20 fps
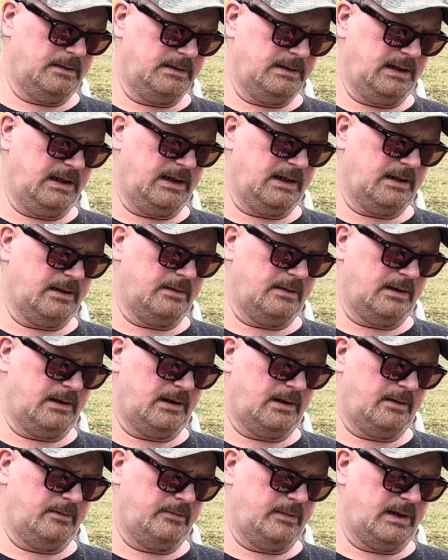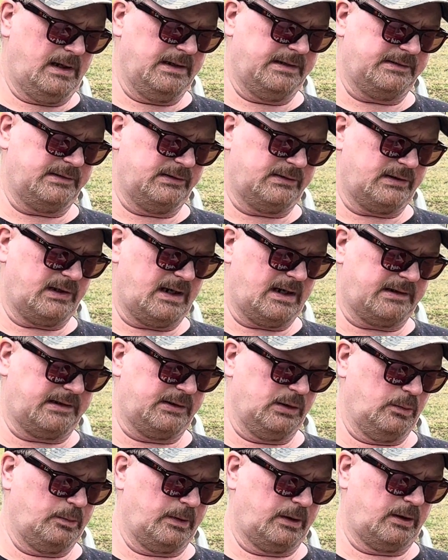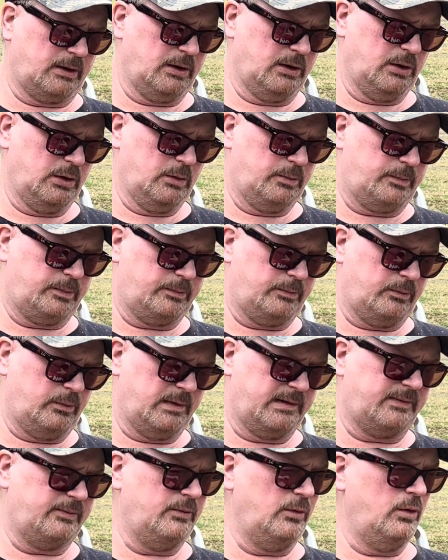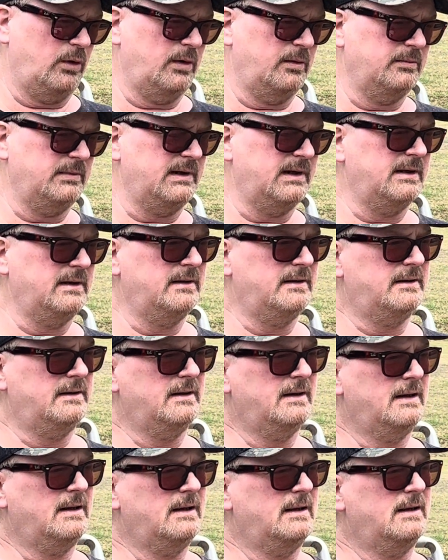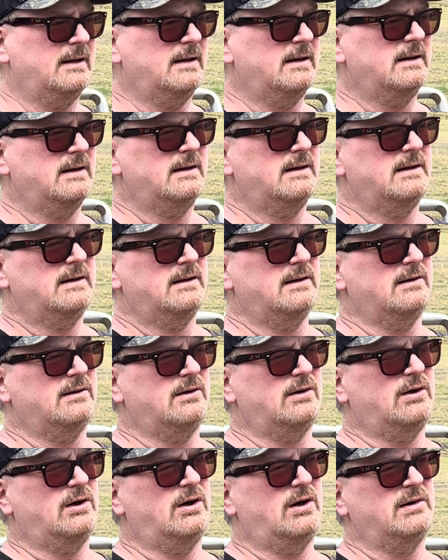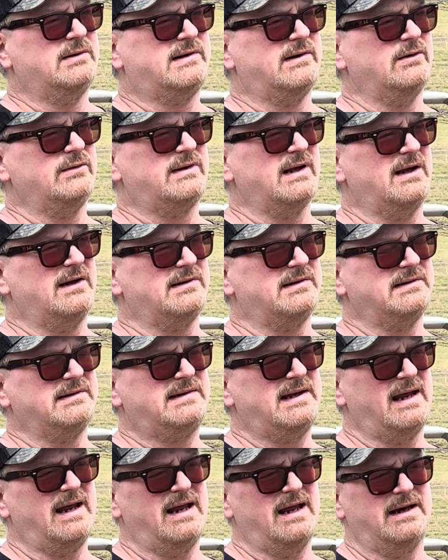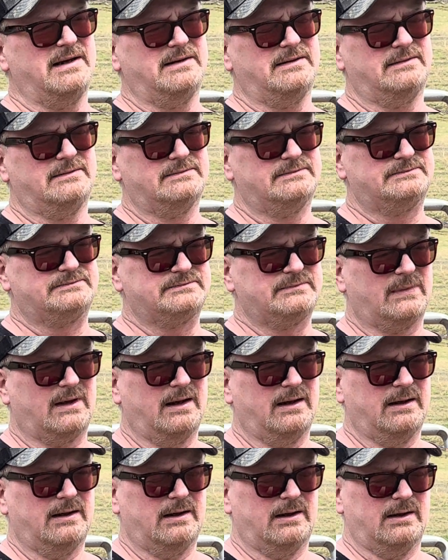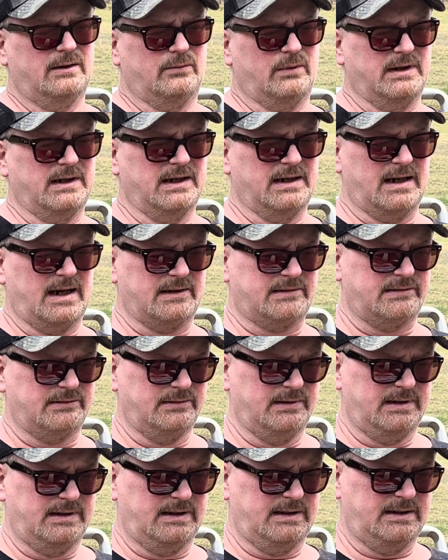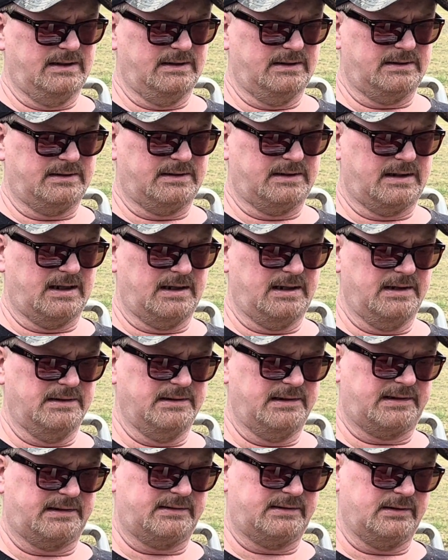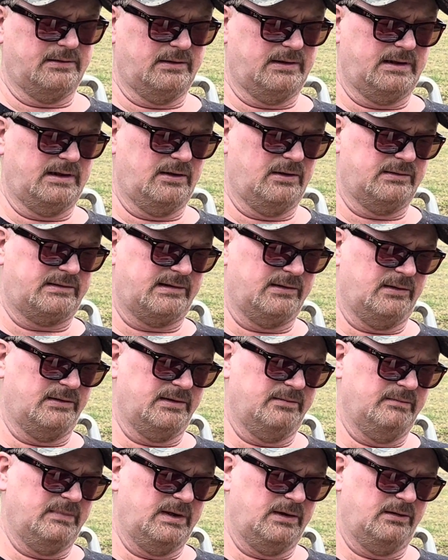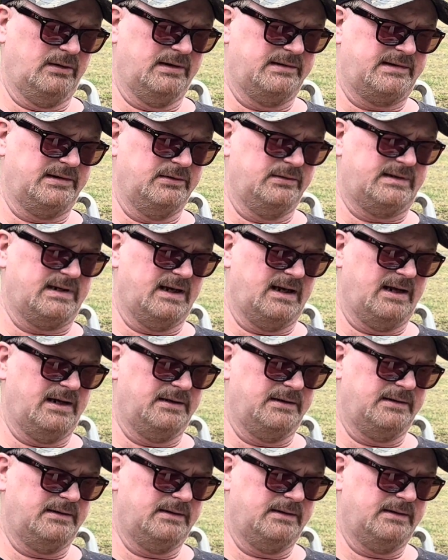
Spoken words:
Yeah, Monster Track Supergroup was formed in 2010. We didn't actually get in the studio till the middle of 2010.